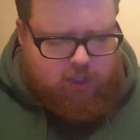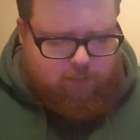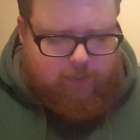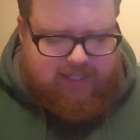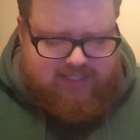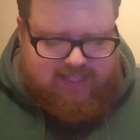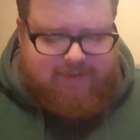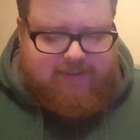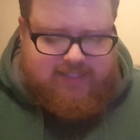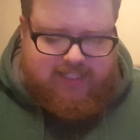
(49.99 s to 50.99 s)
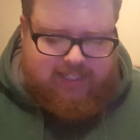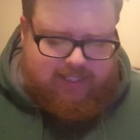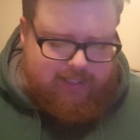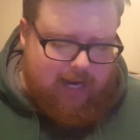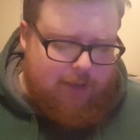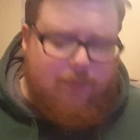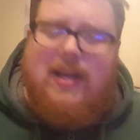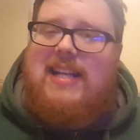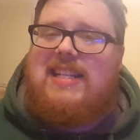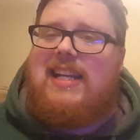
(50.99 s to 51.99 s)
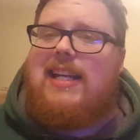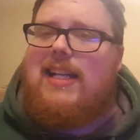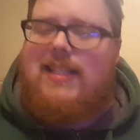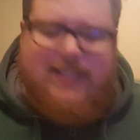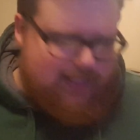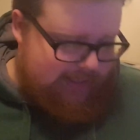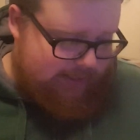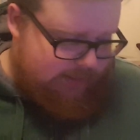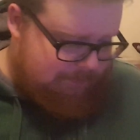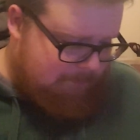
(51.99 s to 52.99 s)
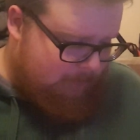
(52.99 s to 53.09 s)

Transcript: Week 17, I went 10-6.